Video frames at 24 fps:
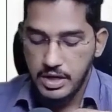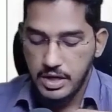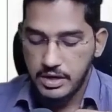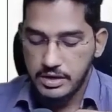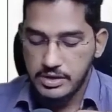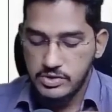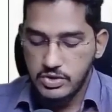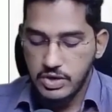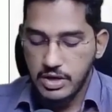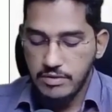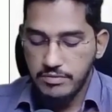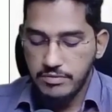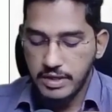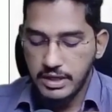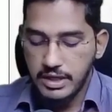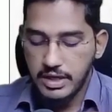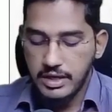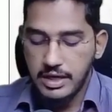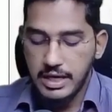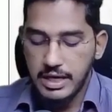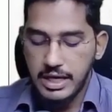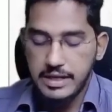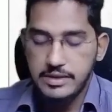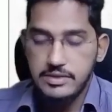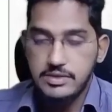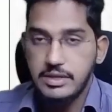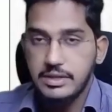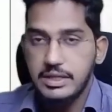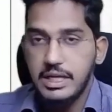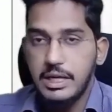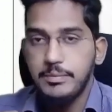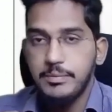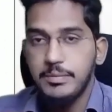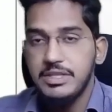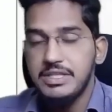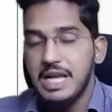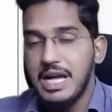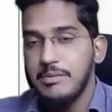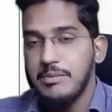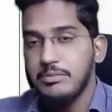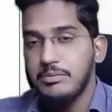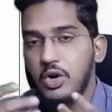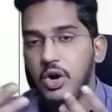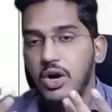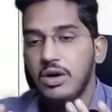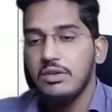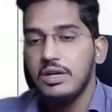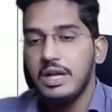Risk of under reliance, that means I am
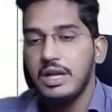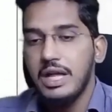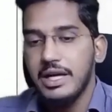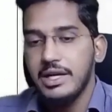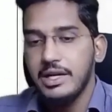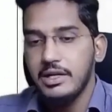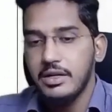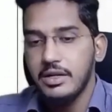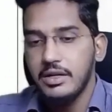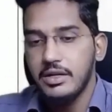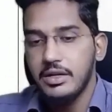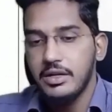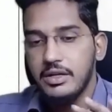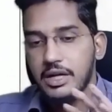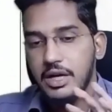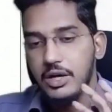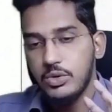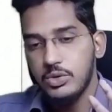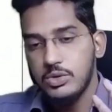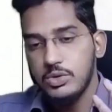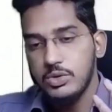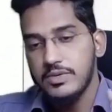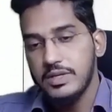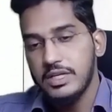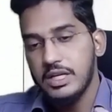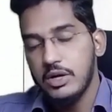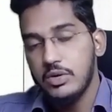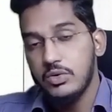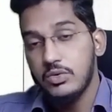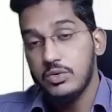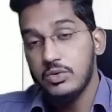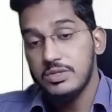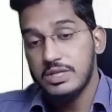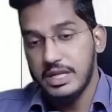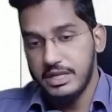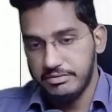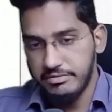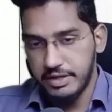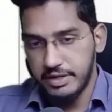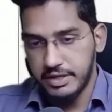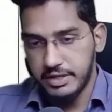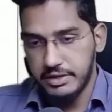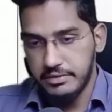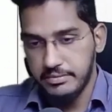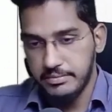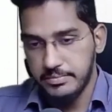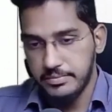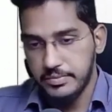not relying internal controls when controls are
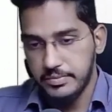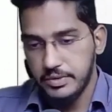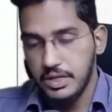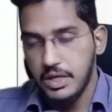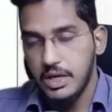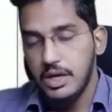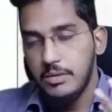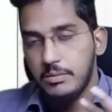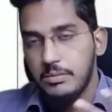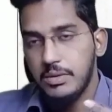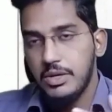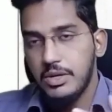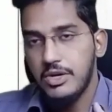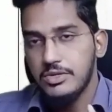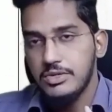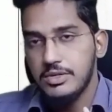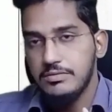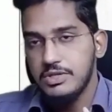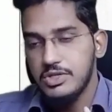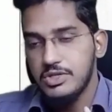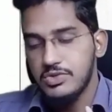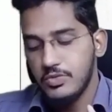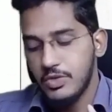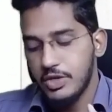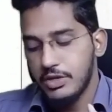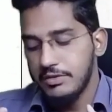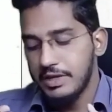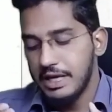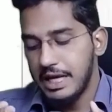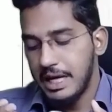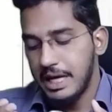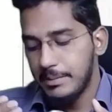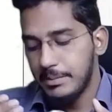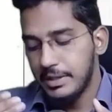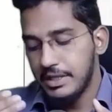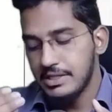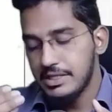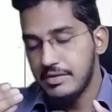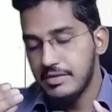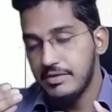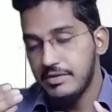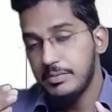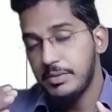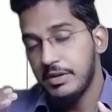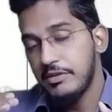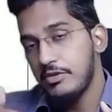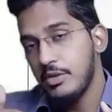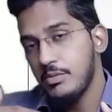effective. Because of this, what will happen is I
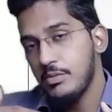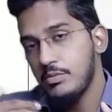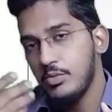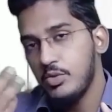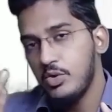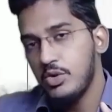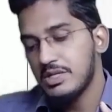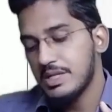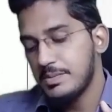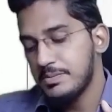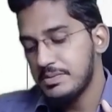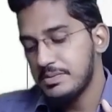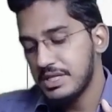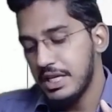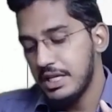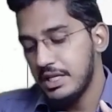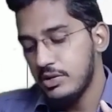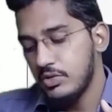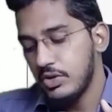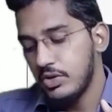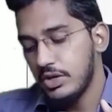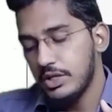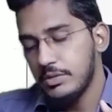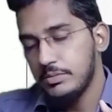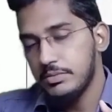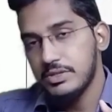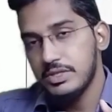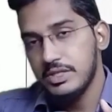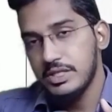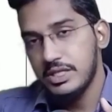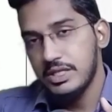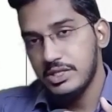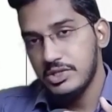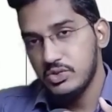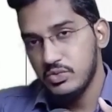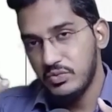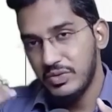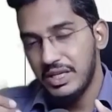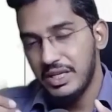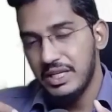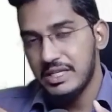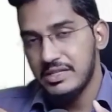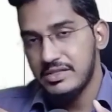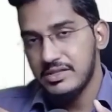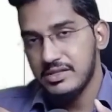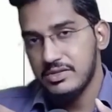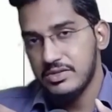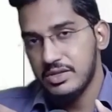will perform more substantive audit procedures when
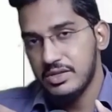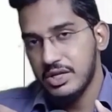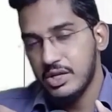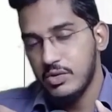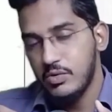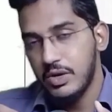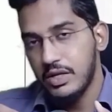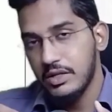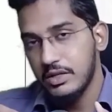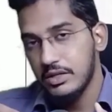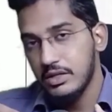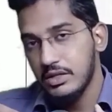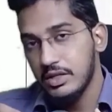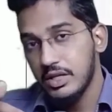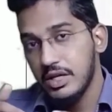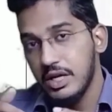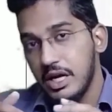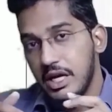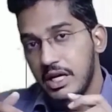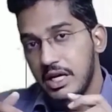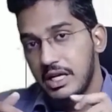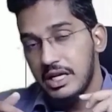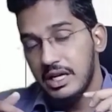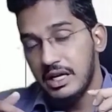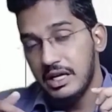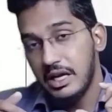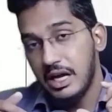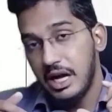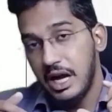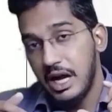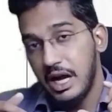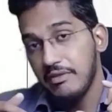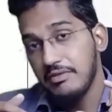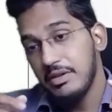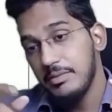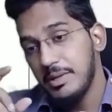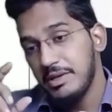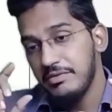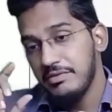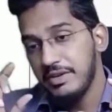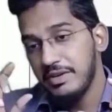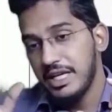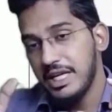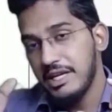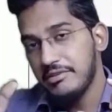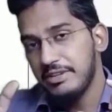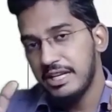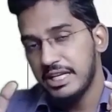less is required. Here I will be
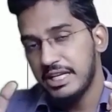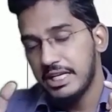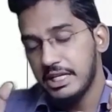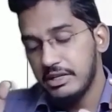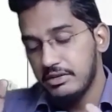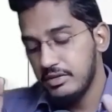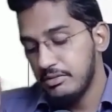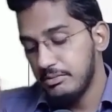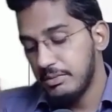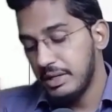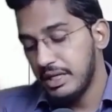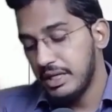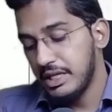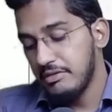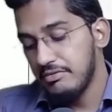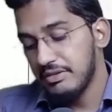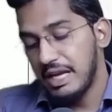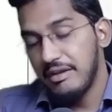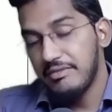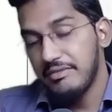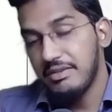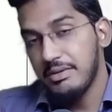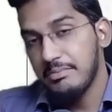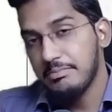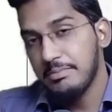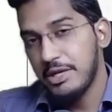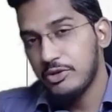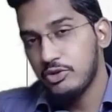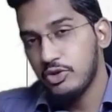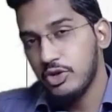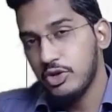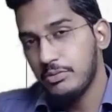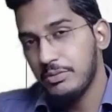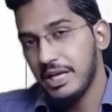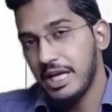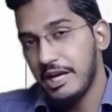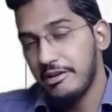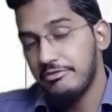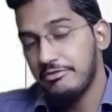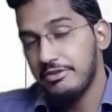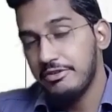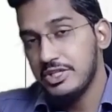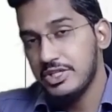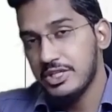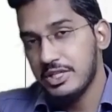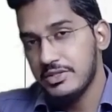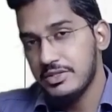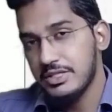very effective, but it will have an impact on my
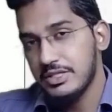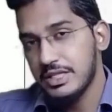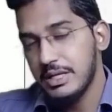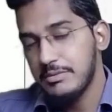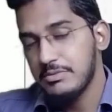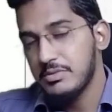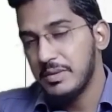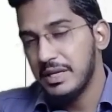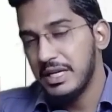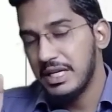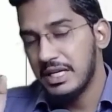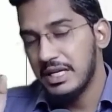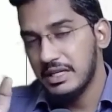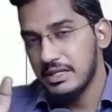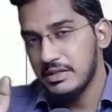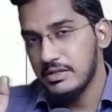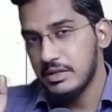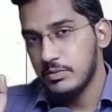efficiency. I am spending